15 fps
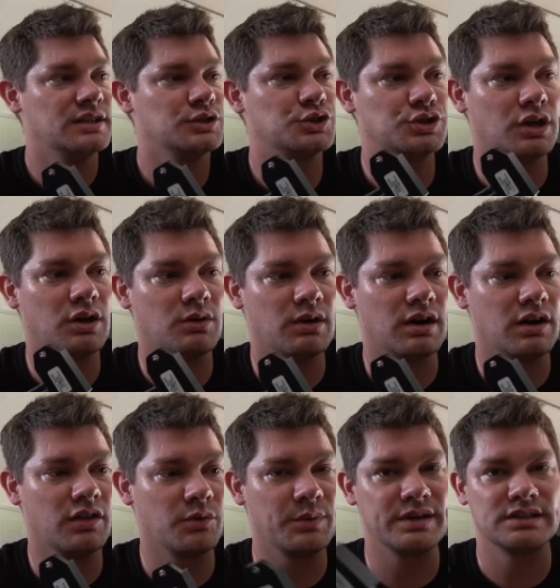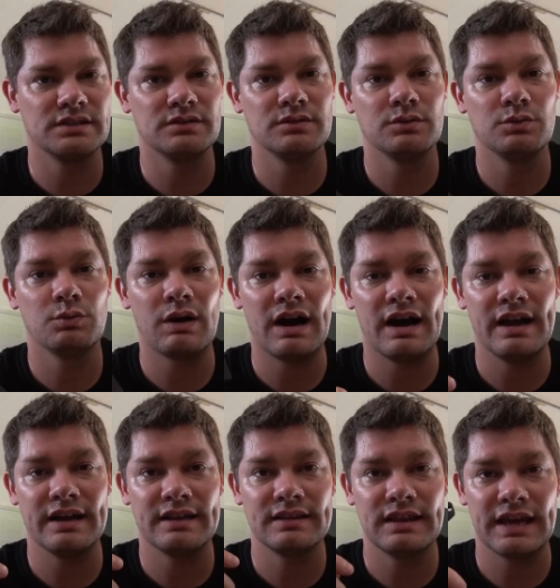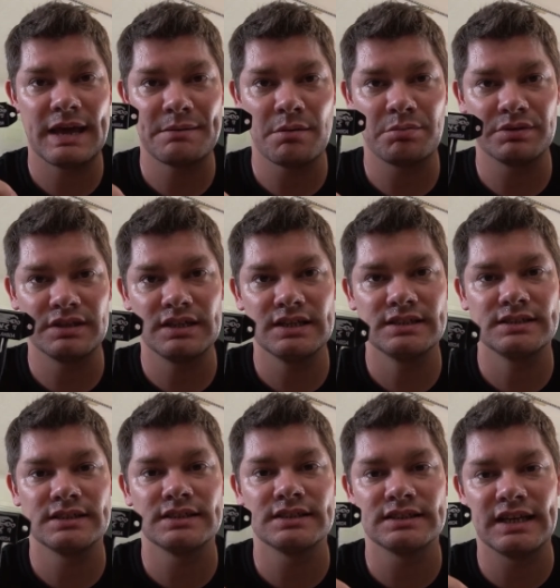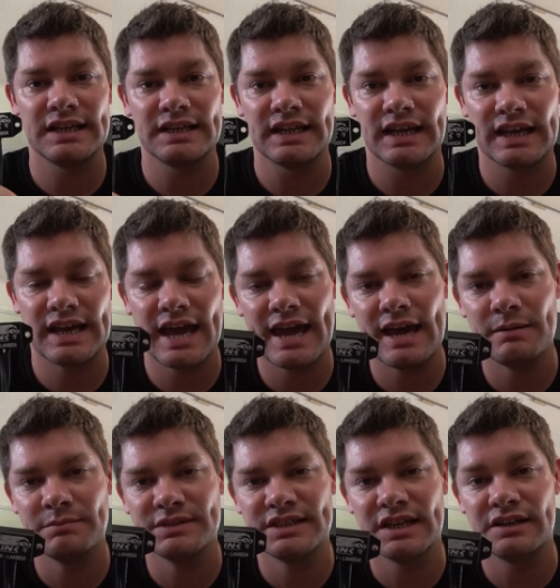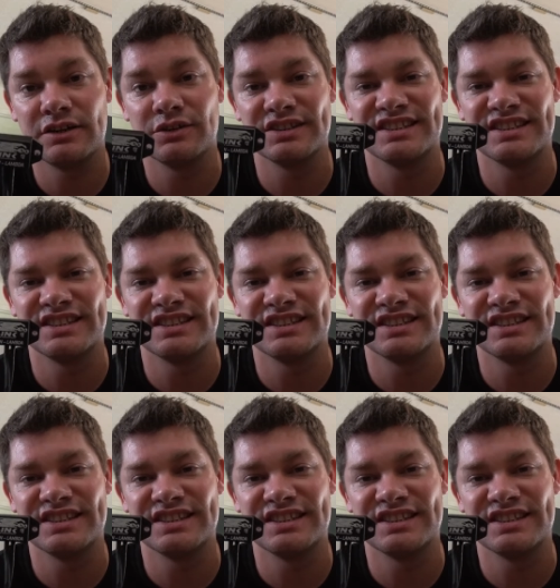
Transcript: So uh, the reason why they came up with this is in the CAN signal,